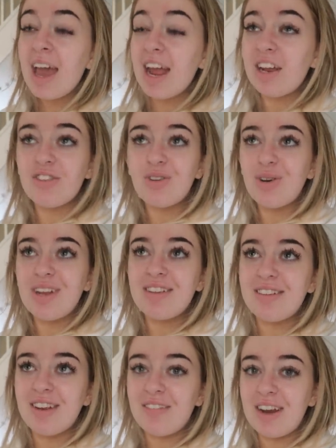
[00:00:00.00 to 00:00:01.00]
It's not
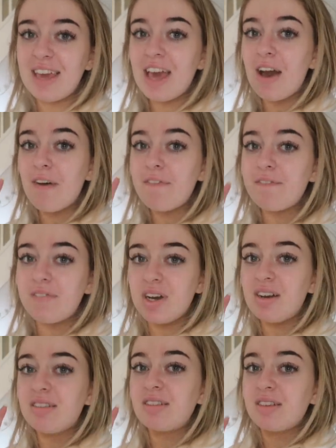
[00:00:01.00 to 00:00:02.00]
necessarily a
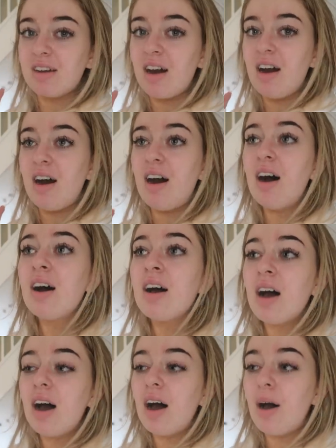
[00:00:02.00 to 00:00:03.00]
first car,
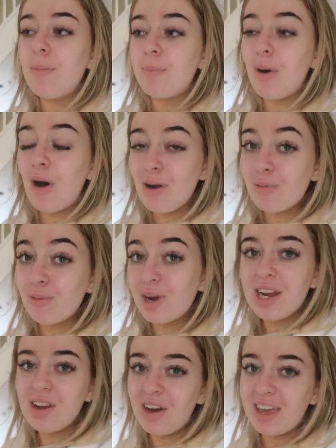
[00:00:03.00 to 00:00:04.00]
but I
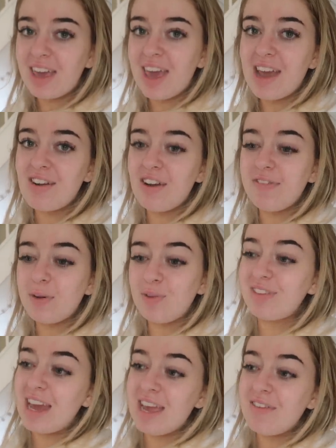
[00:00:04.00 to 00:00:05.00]
really like it and I feel
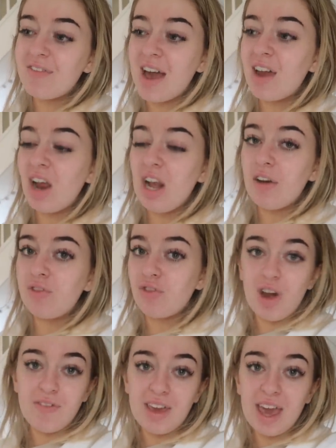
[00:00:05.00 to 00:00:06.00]
safe and I love
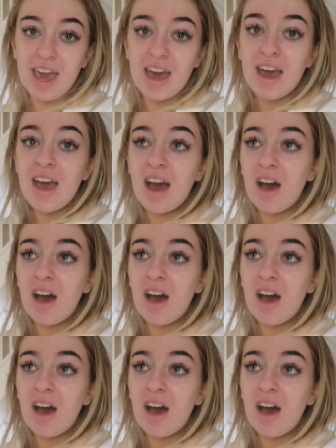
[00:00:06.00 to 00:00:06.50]
driving it.